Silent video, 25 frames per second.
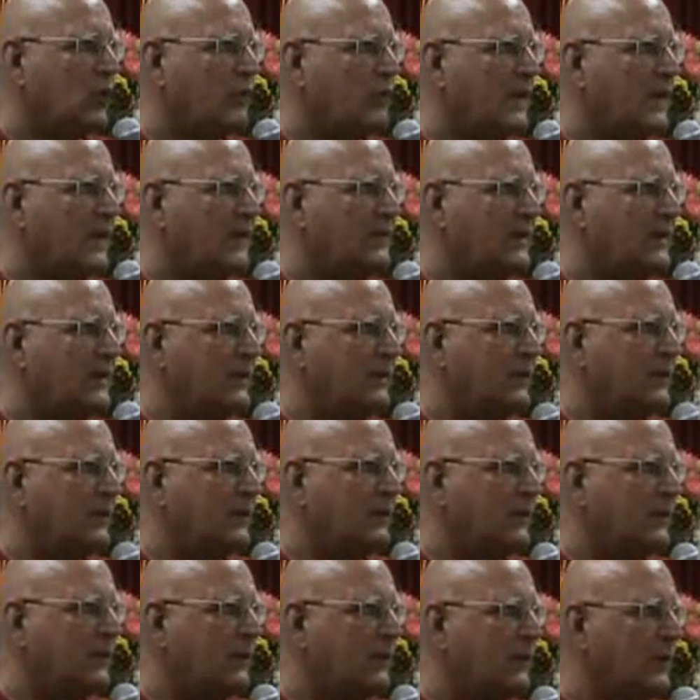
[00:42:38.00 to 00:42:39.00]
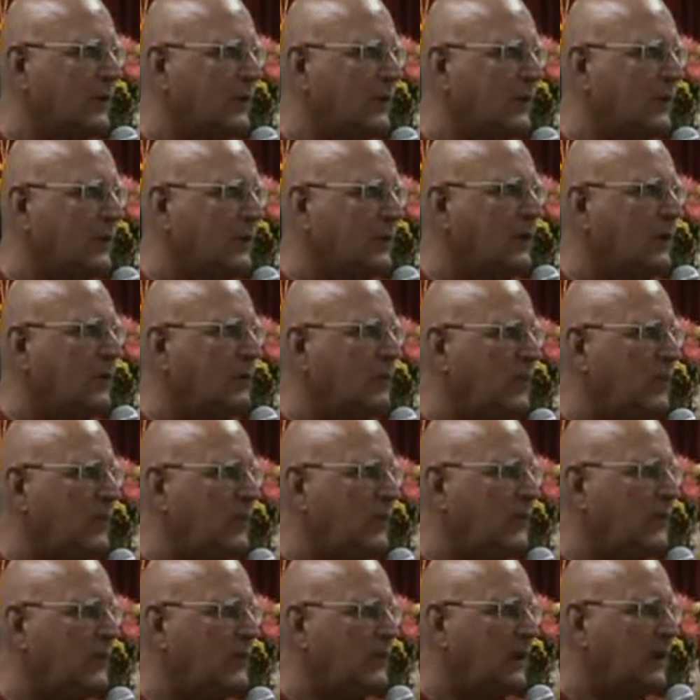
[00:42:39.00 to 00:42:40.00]
good blessings for your
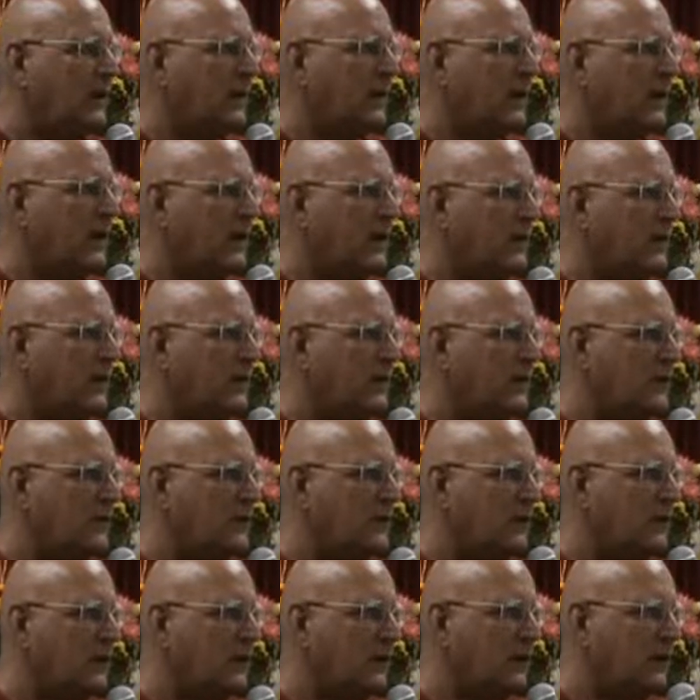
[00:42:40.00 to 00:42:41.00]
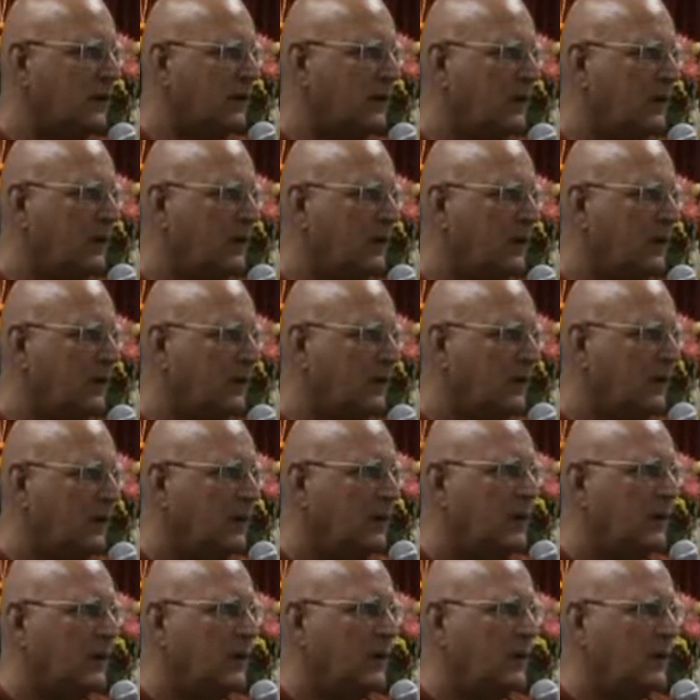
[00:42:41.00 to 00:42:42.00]
peace and happiness and
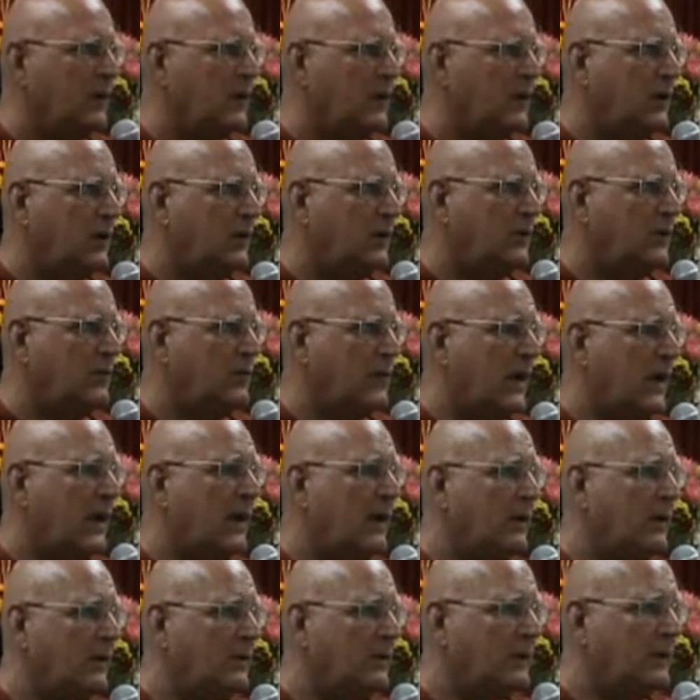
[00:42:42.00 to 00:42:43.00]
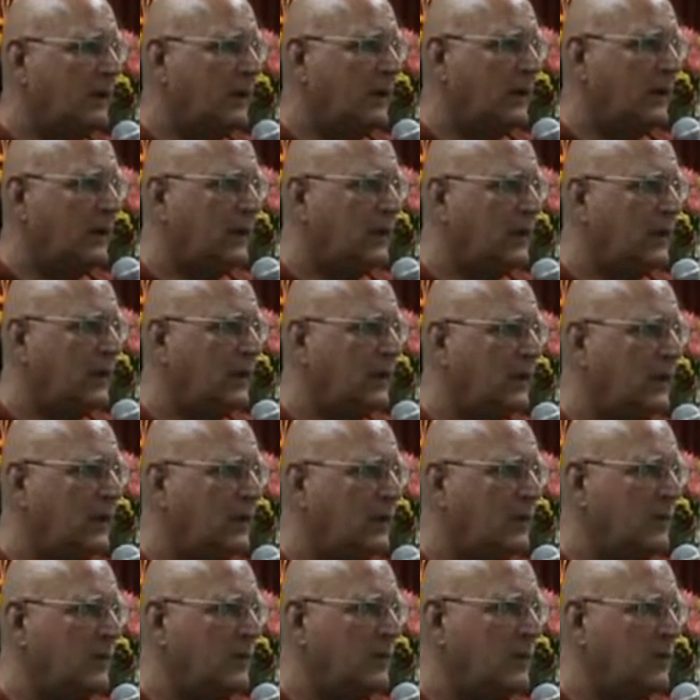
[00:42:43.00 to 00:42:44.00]
health
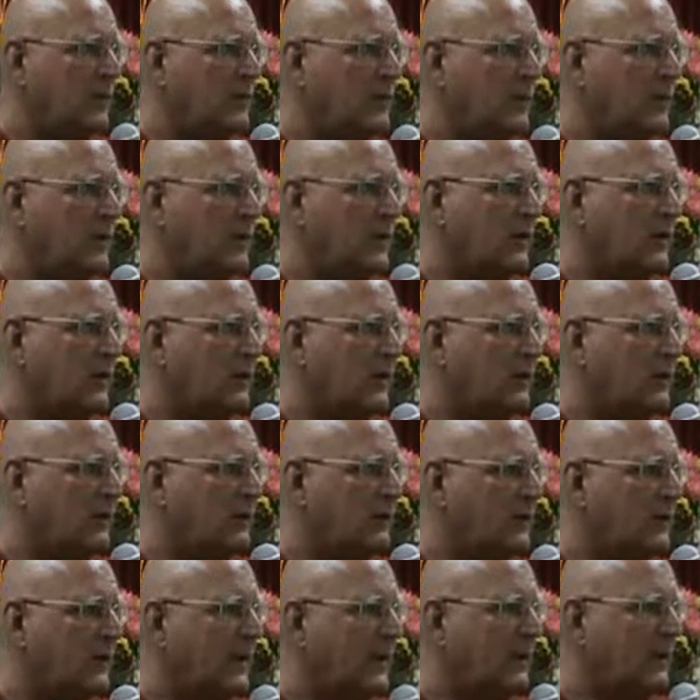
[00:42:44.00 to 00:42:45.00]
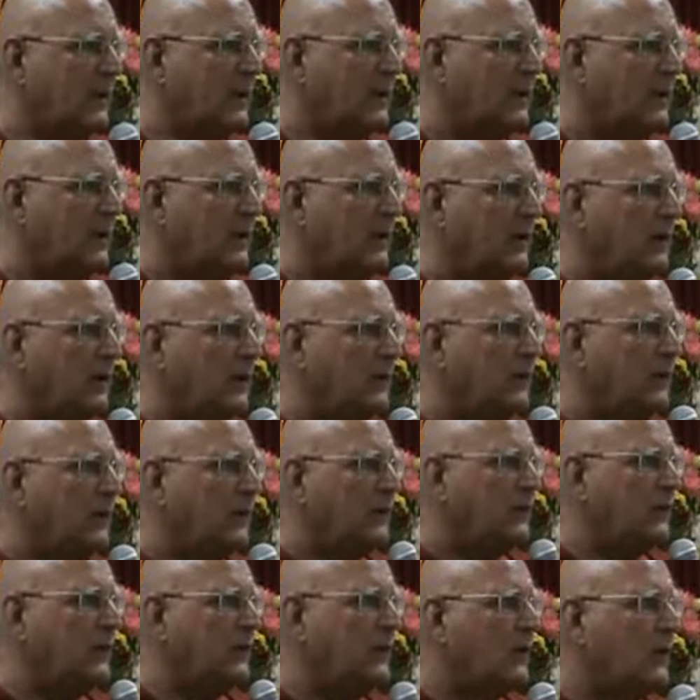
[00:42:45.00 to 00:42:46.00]
and prosperity as well.
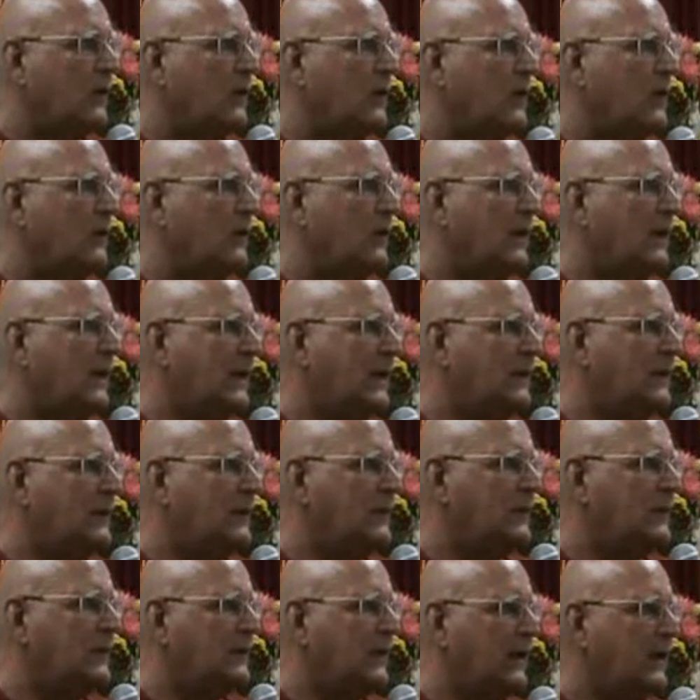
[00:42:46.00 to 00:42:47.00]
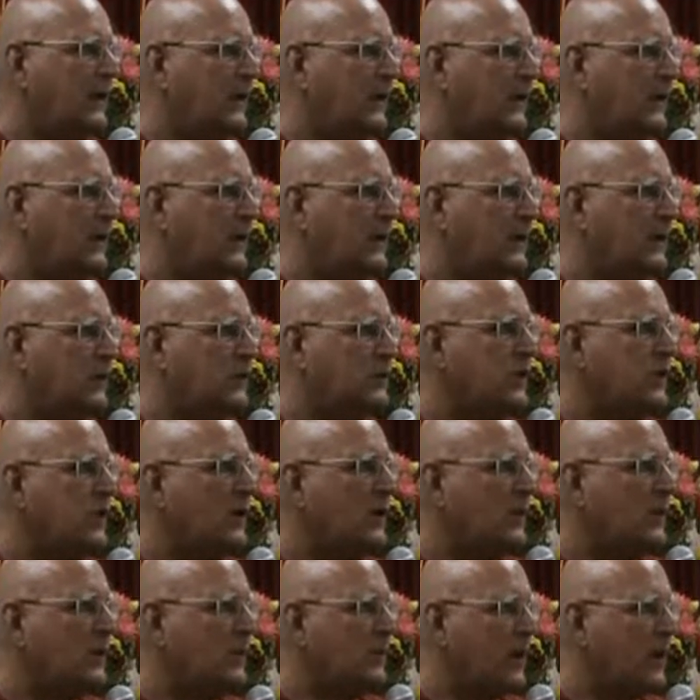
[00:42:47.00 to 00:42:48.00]
So let us then
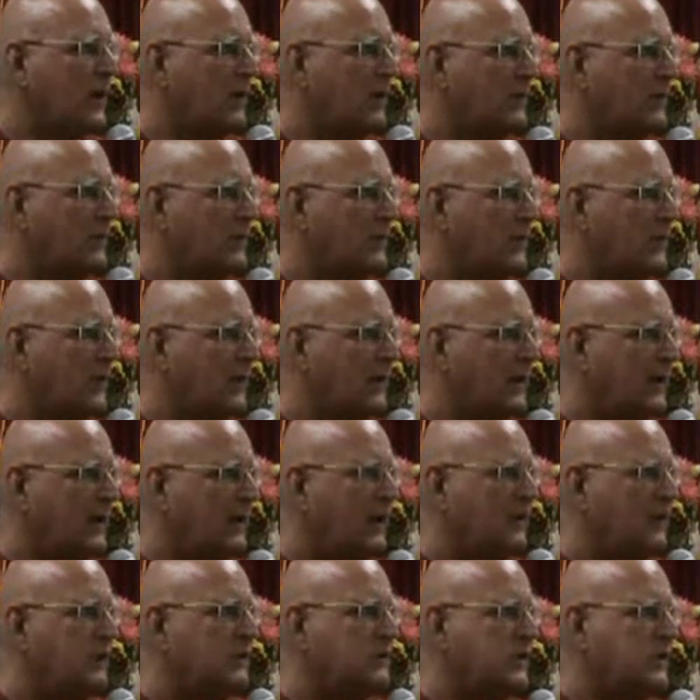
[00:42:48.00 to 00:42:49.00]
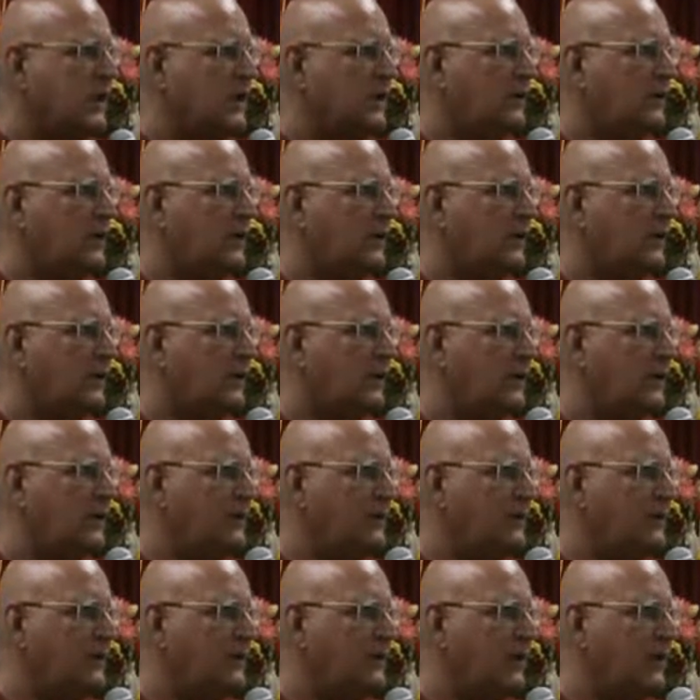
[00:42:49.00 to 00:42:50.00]
share the merits by chanting
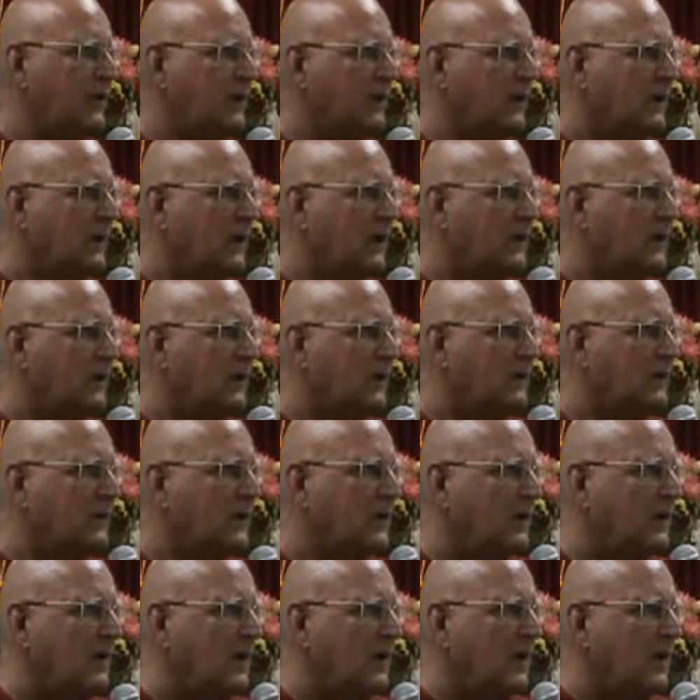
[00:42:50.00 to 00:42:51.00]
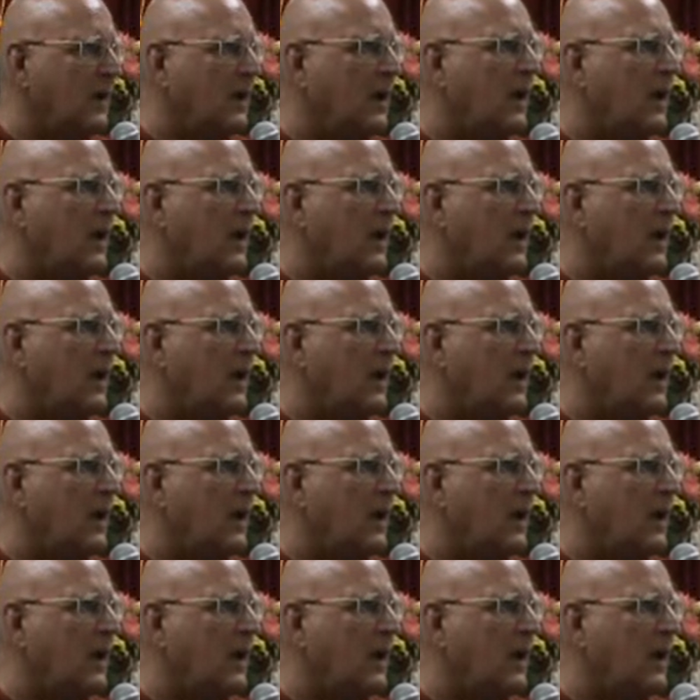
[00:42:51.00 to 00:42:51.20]
these gathas.